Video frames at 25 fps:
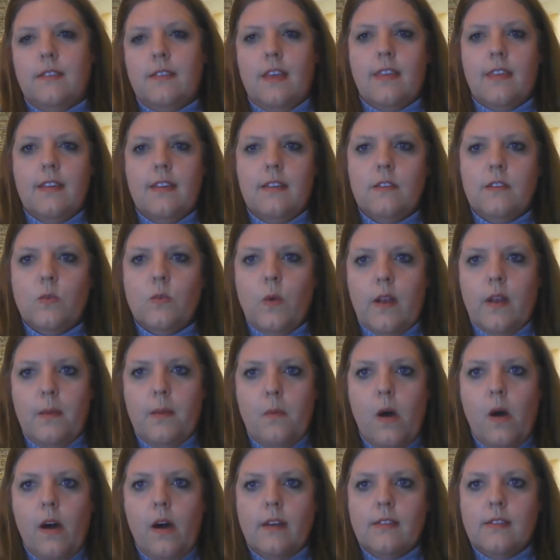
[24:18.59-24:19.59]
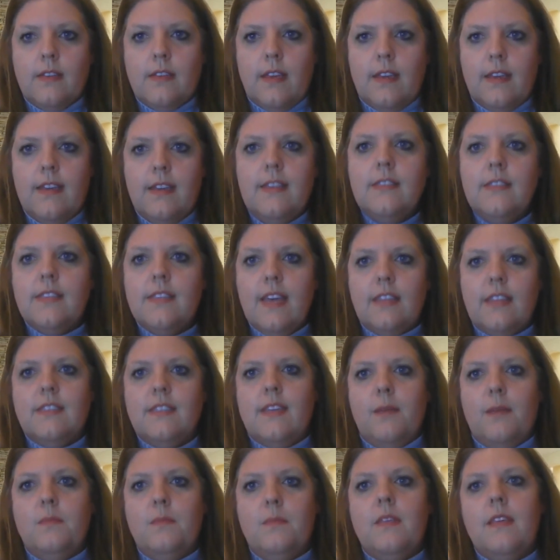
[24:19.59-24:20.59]
I think is what I'm asking. Is that
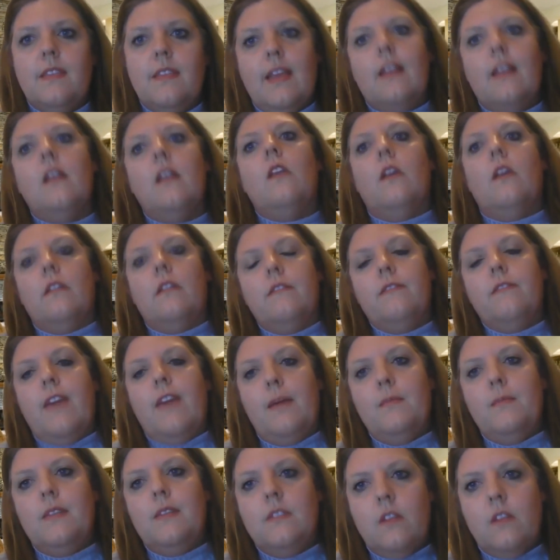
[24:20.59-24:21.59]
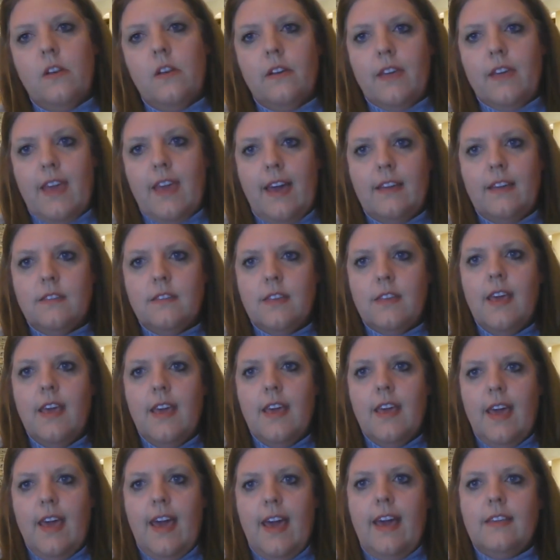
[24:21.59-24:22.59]
something that a lot of families look at
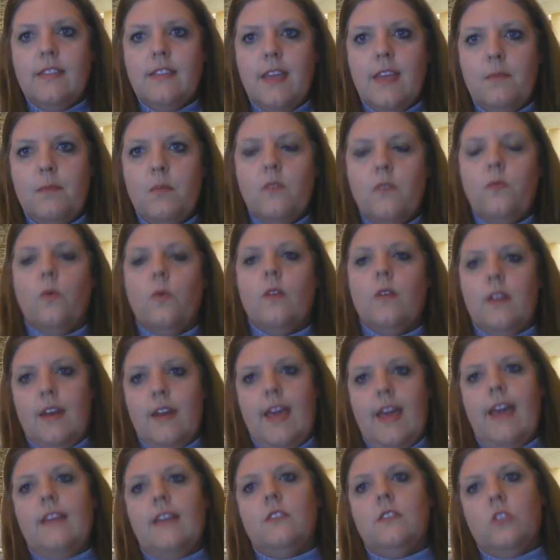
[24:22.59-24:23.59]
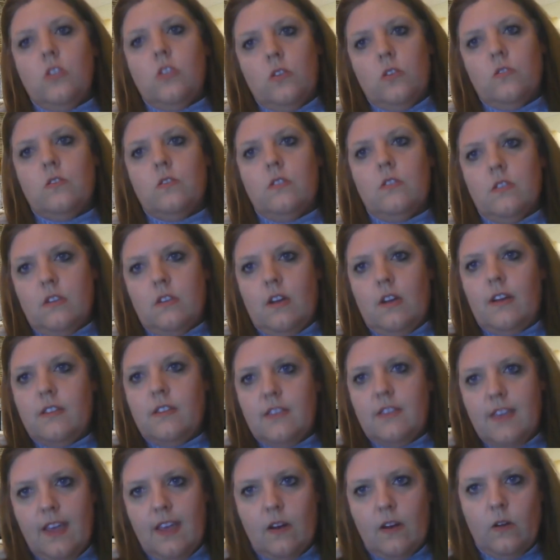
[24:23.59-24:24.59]
as they move forward and as children start
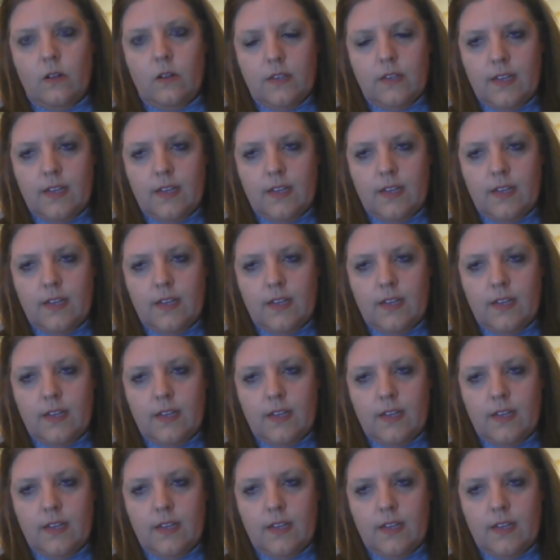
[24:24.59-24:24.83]
to get older?